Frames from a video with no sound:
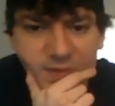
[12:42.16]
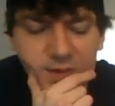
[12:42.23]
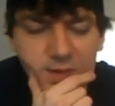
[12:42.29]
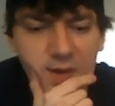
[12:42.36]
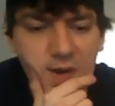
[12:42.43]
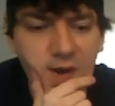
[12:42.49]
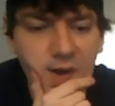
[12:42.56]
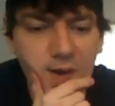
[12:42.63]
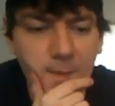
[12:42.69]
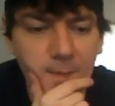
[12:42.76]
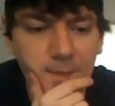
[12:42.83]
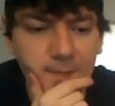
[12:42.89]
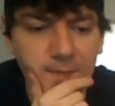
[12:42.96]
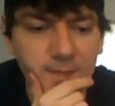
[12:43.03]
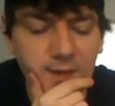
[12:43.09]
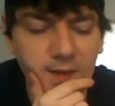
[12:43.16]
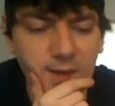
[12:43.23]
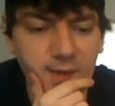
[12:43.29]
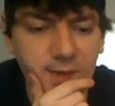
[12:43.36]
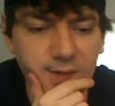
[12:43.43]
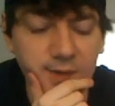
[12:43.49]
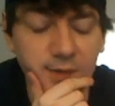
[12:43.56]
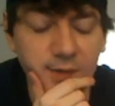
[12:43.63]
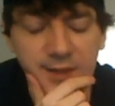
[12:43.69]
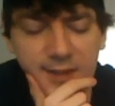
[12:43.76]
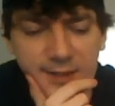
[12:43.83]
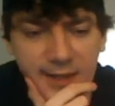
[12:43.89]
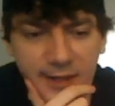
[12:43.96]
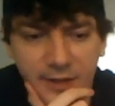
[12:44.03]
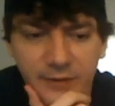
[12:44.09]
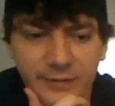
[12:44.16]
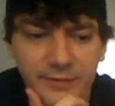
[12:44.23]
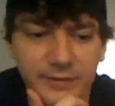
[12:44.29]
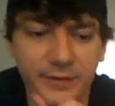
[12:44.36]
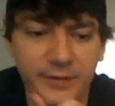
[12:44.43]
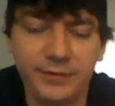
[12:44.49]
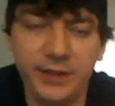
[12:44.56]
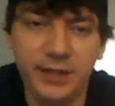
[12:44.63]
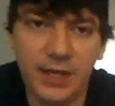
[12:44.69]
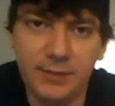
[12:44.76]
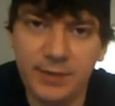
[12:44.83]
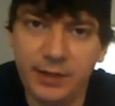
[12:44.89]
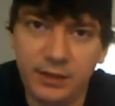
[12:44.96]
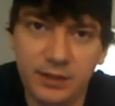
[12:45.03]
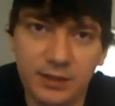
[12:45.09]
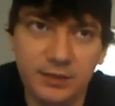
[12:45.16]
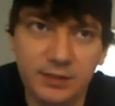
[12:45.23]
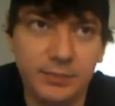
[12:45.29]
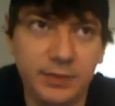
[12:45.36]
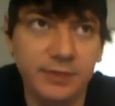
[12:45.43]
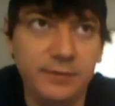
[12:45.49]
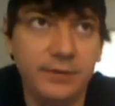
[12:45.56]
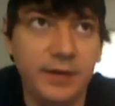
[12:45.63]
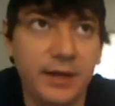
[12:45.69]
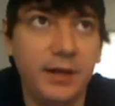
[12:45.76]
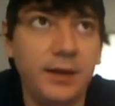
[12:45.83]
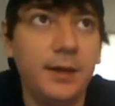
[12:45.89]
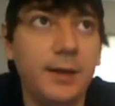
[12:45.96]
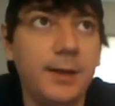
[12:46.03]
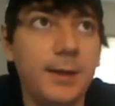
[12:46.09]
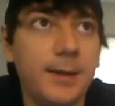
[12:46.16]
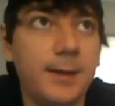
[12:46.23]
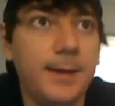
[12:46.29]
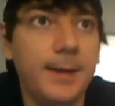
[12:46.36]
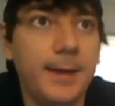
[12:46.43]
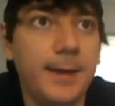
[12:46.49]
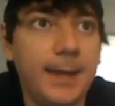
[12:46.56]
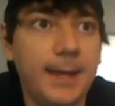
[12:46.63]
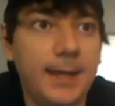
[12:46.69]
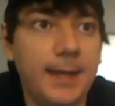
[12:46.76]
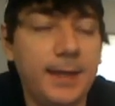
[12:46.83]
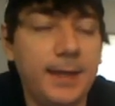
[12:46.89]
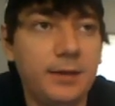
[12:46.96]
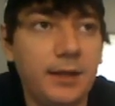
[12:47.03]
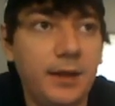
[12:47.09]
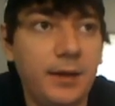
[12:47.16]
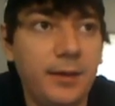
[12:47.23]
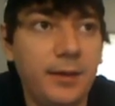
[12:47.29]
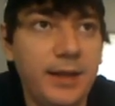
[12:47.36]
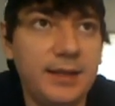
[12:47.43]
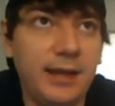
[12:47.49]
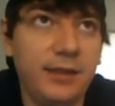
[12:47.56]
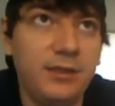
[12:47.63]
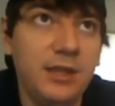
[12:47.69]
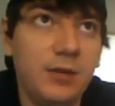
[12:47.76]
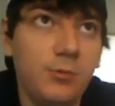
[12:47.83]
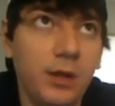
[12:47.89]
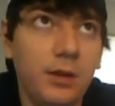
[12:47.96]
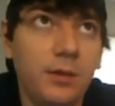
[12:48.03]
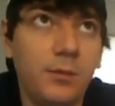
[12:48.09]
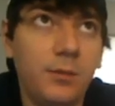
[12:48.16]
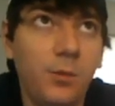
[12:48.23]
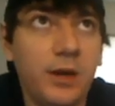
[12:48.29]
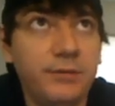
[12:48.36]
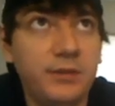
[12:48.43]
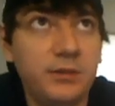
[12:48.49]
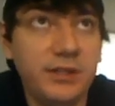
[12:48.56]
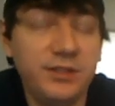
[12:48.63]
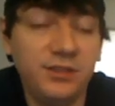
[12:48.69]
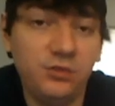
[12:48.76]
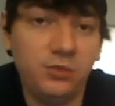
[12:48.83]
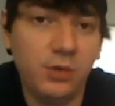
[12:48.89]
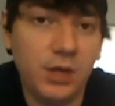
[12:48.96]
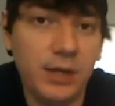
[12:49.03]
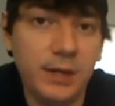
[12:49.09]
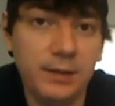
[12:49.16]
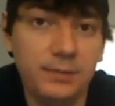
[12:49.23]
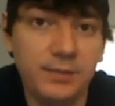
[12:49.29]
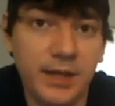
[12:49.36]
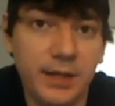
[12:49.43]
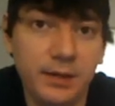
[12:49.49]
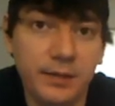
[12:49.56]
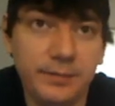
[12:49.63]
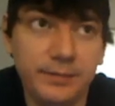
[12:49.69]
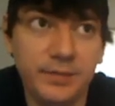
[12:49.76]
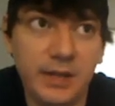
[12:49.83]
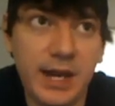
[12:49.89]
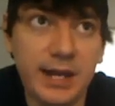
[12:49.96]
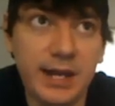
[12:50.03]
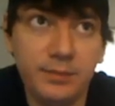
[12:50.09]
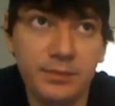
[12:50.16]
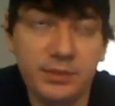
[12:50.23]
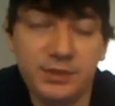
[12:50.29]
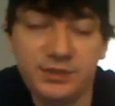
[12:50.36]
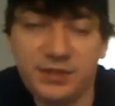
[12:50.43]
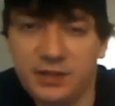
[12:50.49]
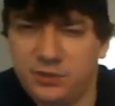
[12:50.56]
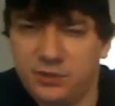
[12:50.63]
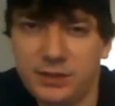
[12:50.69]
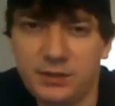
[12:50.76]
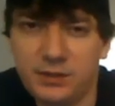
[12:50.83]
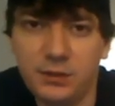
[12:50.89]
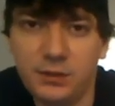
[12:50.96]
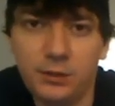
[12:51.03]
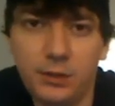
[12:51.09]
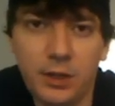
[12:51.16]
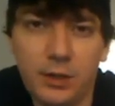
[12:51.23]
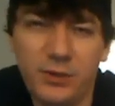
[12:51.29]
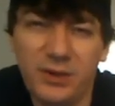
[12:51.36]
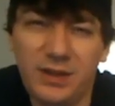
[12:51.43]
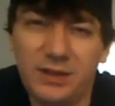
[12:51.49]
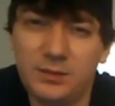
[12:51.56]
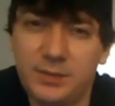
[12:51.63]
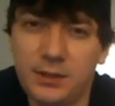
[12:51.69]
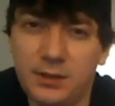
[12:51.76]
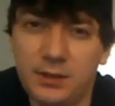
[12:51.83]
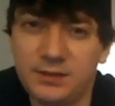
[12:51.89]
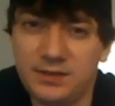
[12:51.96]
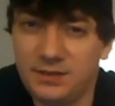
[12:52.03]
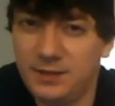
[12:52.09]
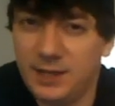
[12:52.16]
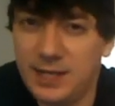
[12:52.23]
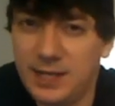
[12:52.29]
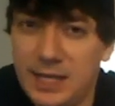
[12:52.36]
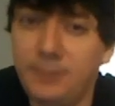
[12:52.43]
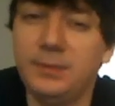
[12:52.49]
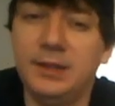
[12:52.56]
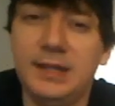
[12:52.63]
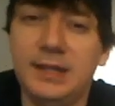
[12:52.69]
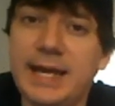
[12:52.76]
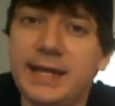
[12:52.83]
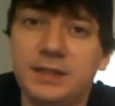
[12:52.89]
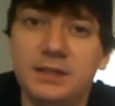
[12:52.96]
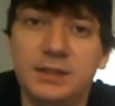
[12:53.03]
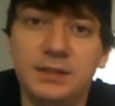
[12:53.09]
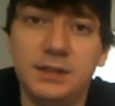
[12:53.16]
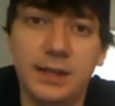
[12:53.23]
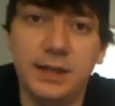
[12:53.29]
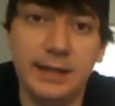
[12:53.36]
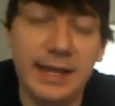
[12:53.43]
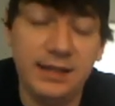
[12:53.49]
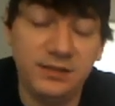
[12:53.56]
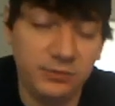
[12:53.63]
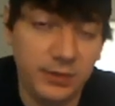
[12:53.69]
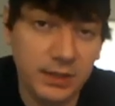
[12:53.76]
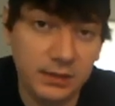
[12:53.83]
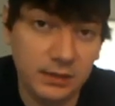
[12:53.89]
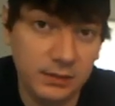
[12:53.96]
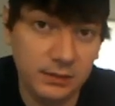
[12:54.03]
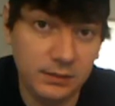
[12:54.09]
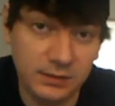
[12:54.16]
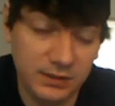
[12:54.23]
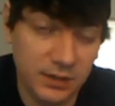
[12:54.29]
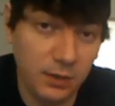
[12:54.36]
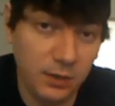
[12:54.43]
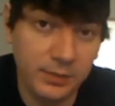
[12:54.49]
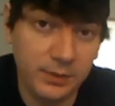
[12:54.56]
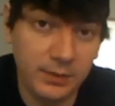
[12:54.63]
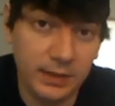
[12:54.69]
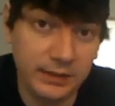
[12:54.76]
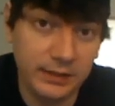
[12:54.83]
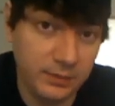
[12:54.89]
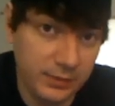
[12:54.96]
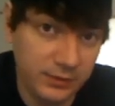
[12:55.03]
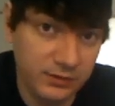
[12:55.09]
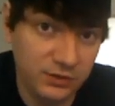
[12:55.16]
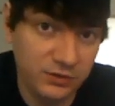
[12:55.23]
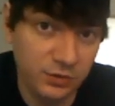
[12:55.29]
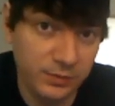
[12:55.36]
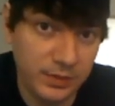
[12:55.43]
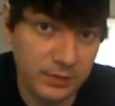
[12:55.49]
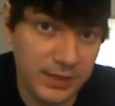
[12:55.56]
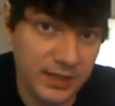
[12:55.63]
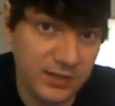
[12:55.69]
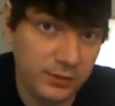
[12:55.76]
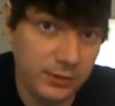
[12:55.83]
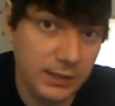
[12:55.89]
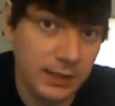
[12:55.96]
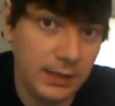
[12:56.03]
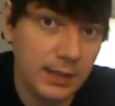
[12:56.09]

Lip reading: the length of the game, I think it's pretty fair. And I think one of the reasons why my item percentage was so low, it's because this game lacks an X-ray scope as opposed to Super Metroid.